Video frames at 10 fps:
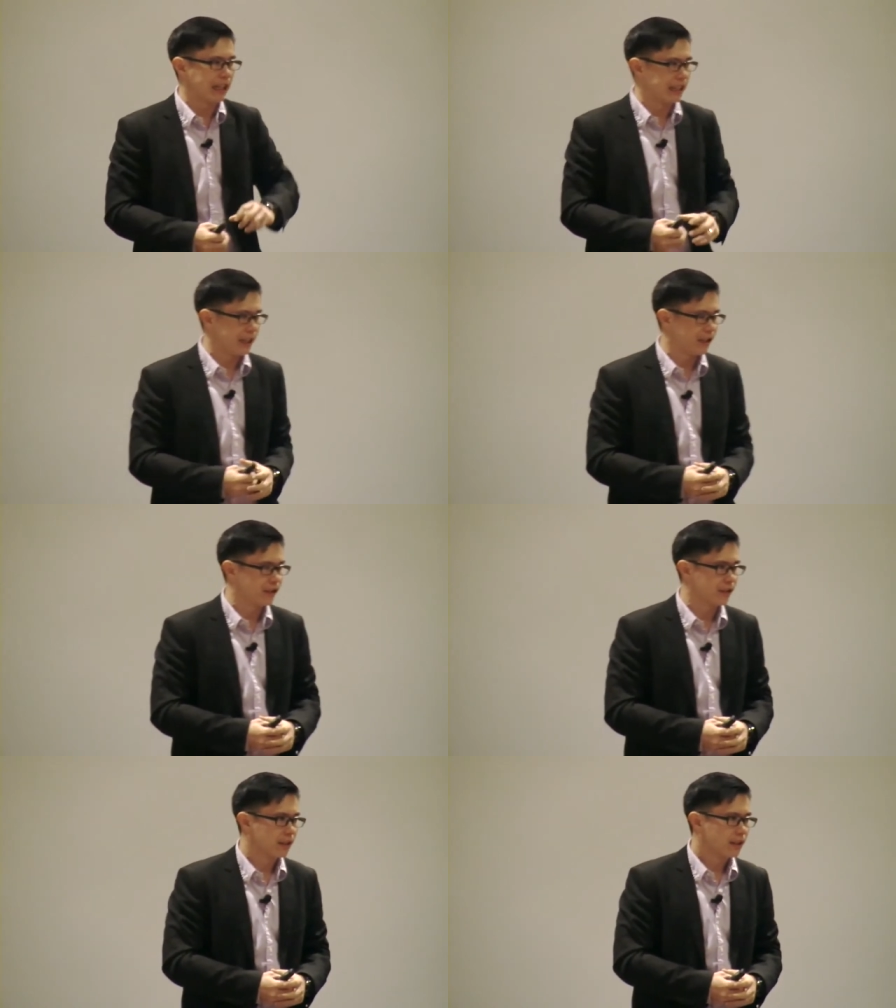
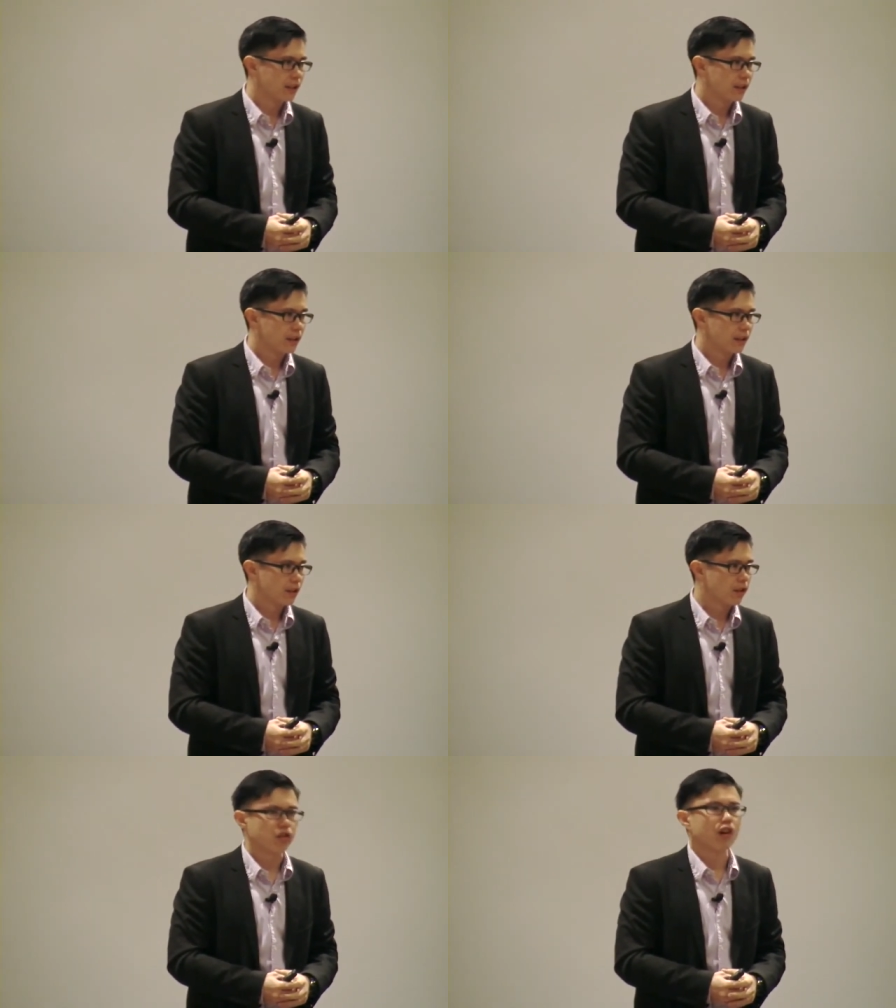ladies,
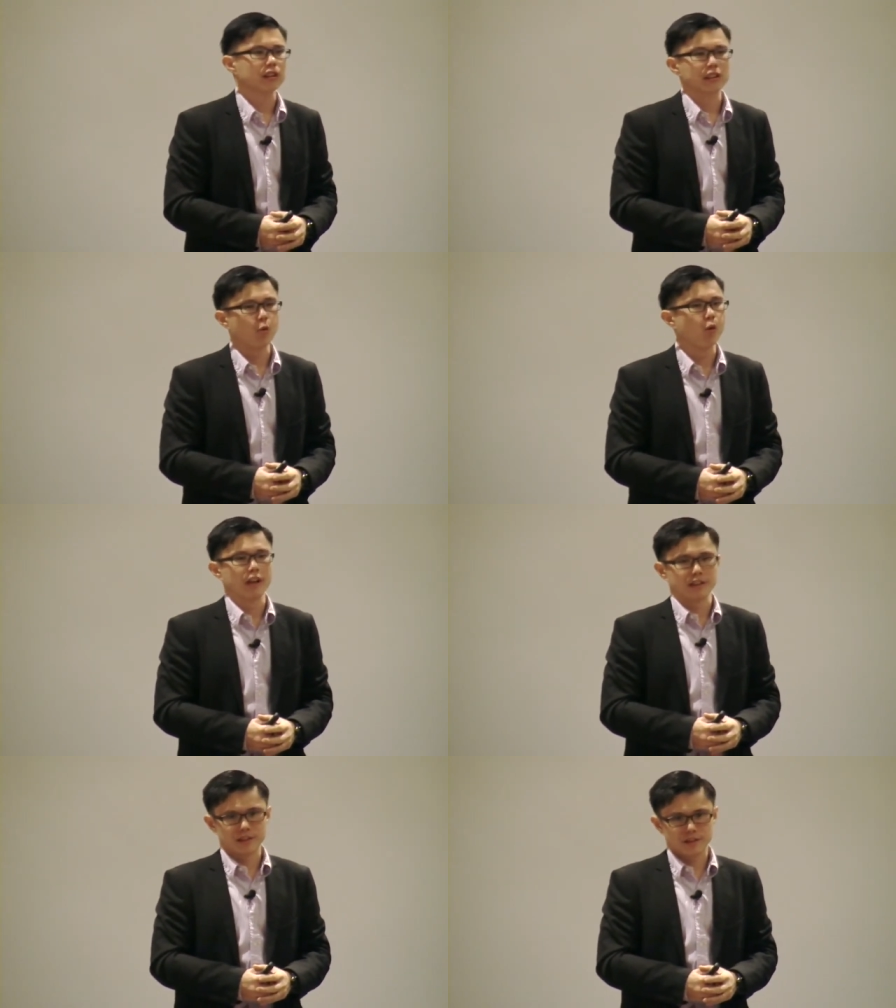thought the
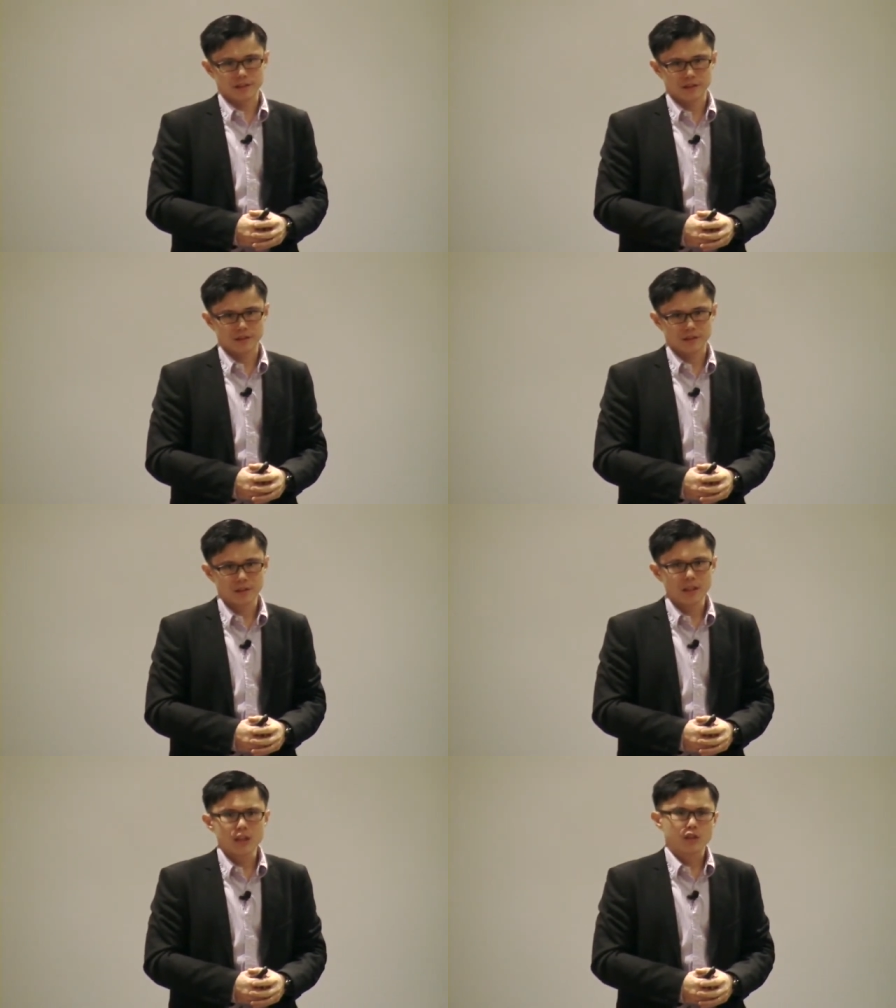worst.
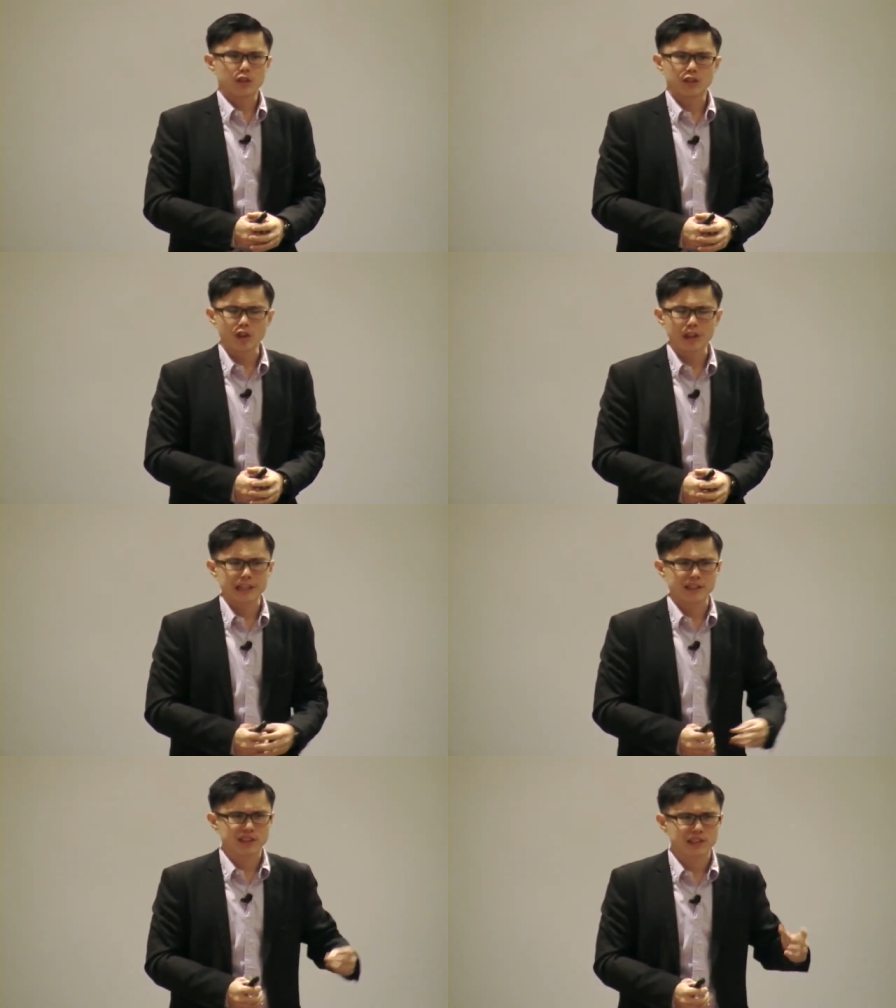She thought
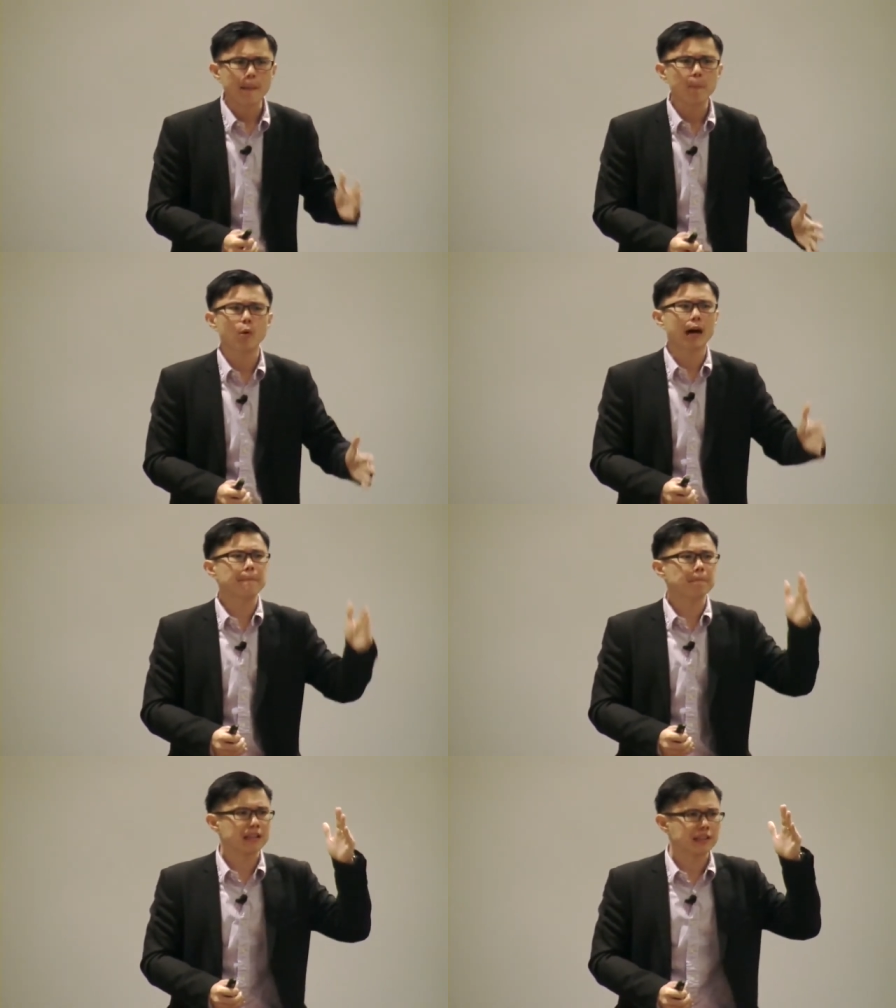that
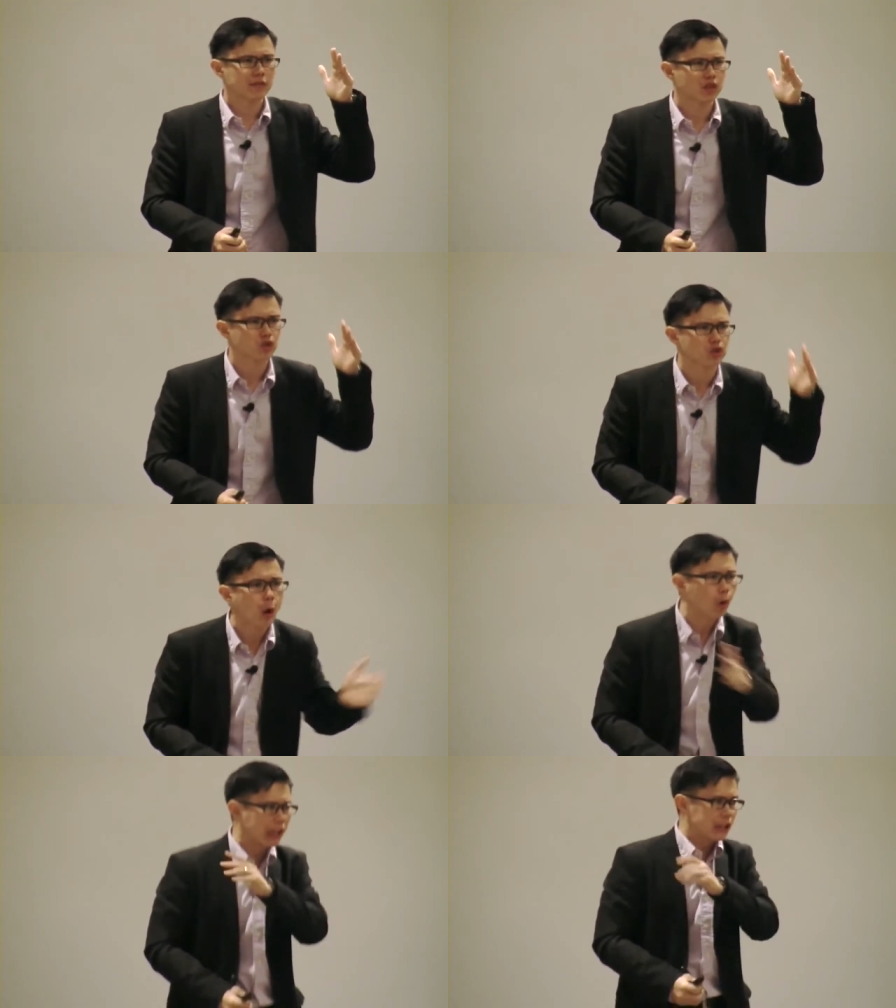someone must have
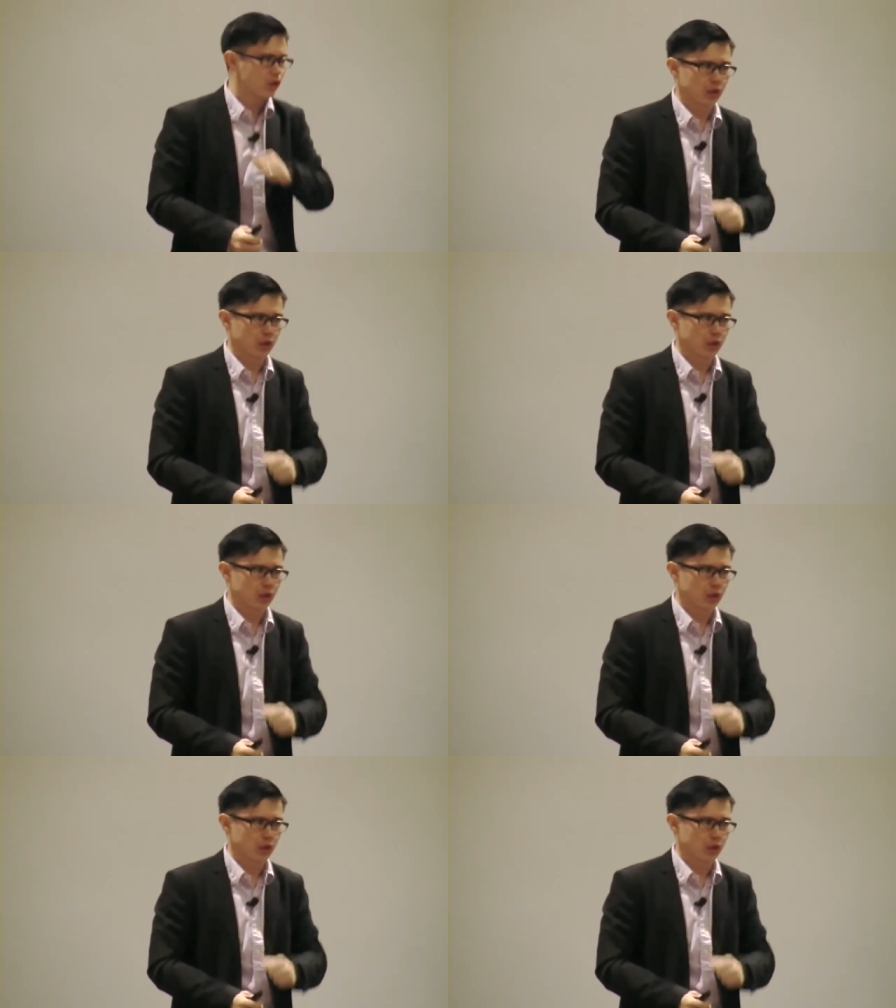stolen